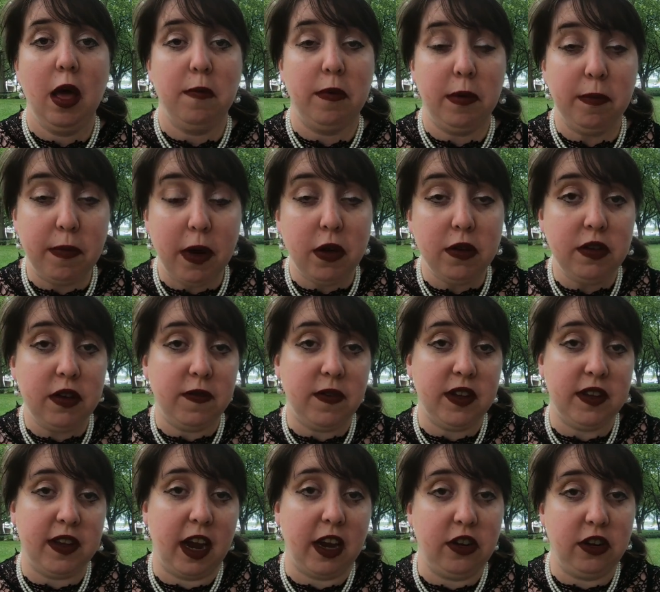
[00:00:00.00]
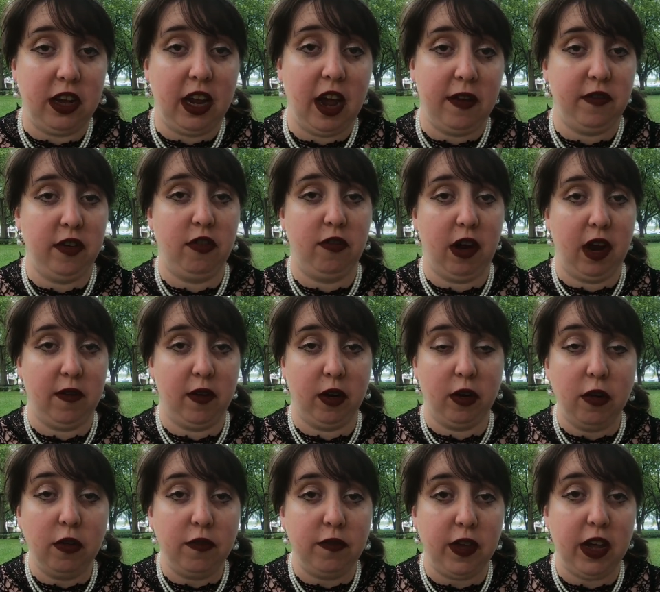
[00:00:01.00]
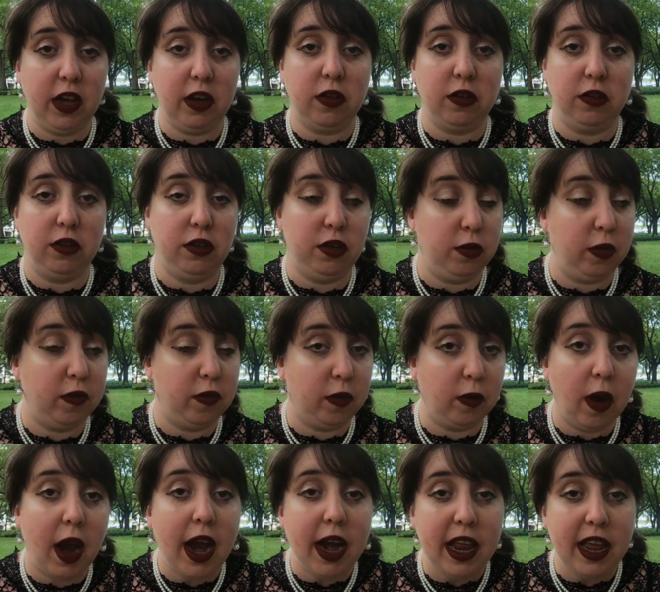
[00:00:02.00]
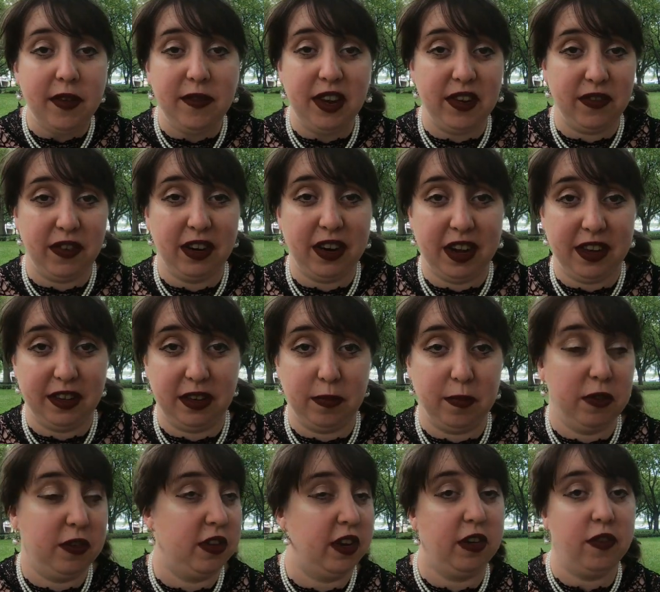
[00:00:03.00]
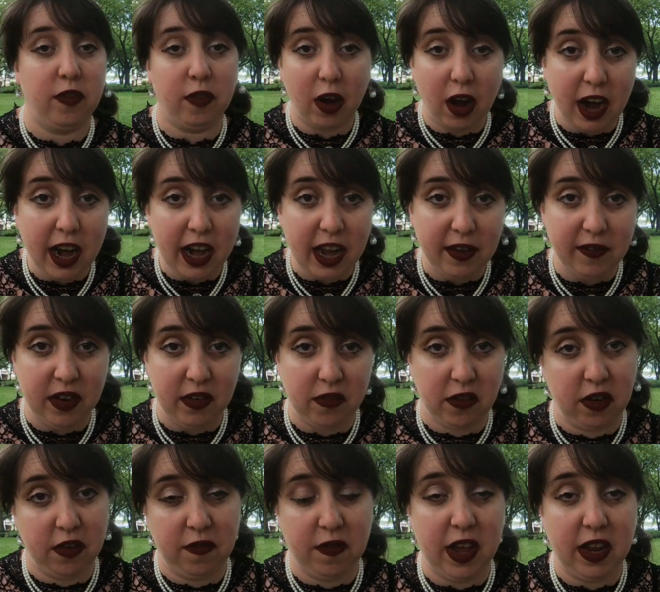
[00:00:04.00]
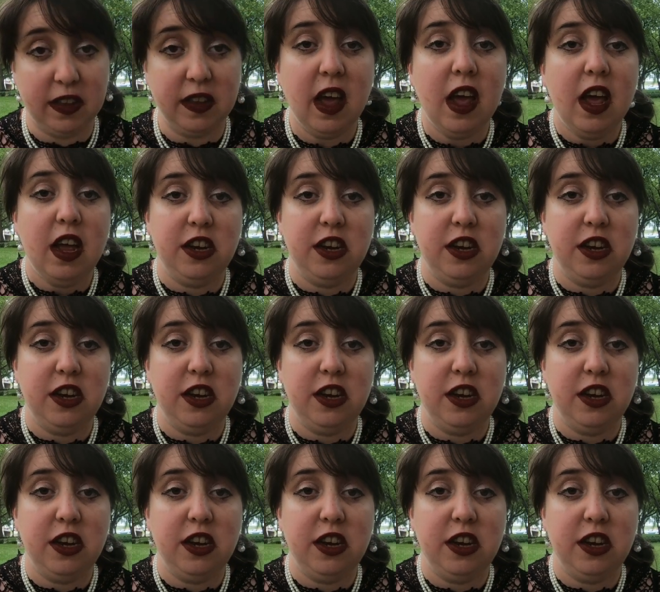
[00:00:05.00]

but most of us actually have to drive our own vehicles to a variety of different customers and a variety of different events